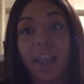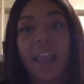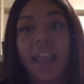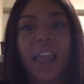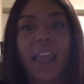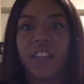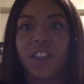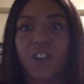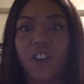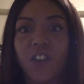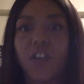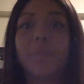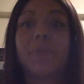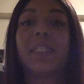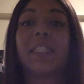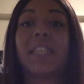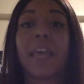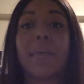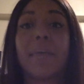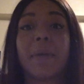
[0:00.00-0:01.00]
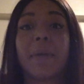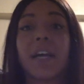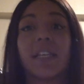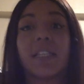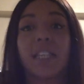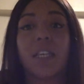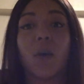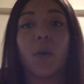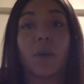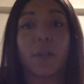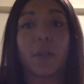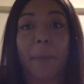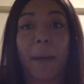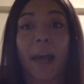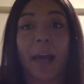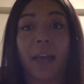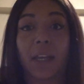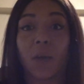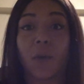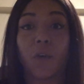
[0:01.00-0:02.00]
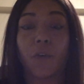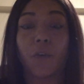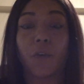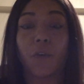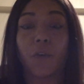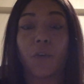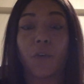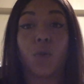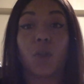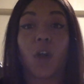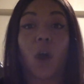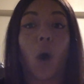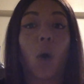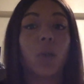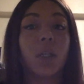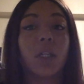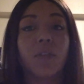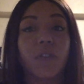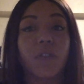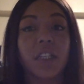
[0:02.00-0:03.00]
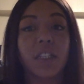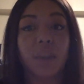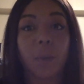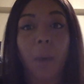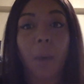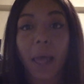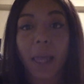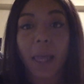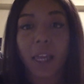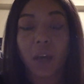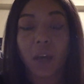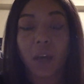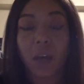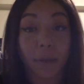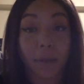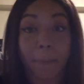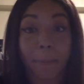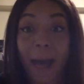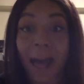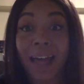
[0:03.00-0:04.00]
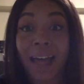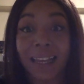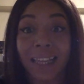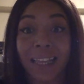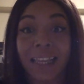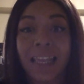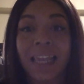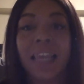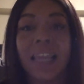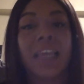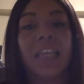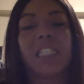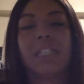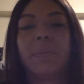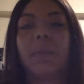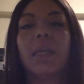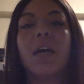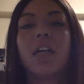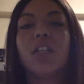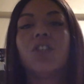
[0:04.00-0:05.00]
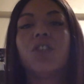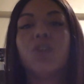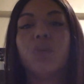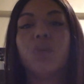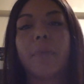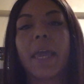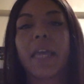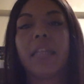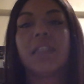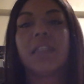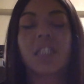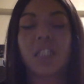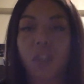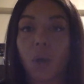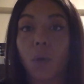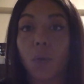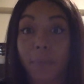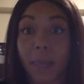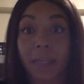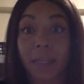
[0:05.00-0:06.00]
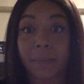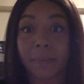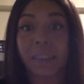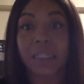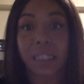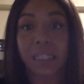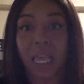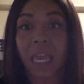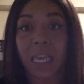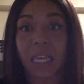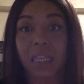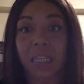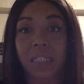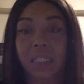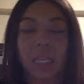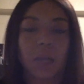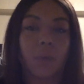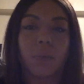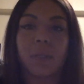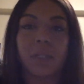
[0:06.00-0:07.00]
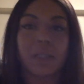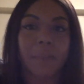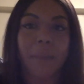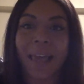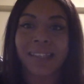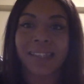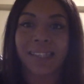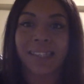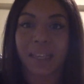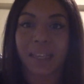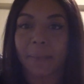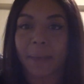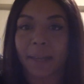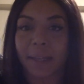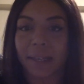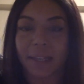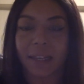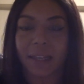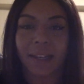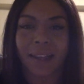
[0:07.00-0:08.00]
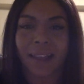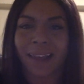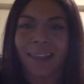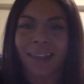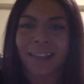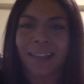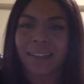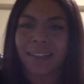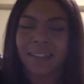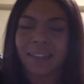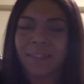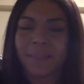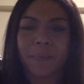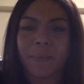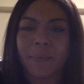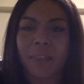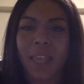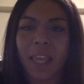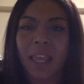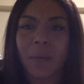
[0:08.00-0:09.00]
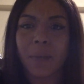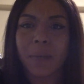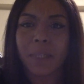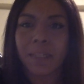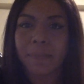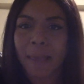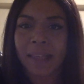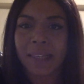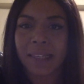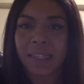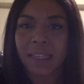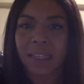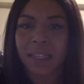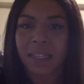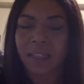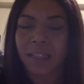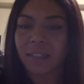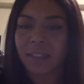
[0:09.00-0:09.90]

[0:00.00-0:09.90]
And you're upset because he caught a body off of you. The only reason why he caught a body is because you made so many mistakes. It was messy, my nigga. Like, it was messy.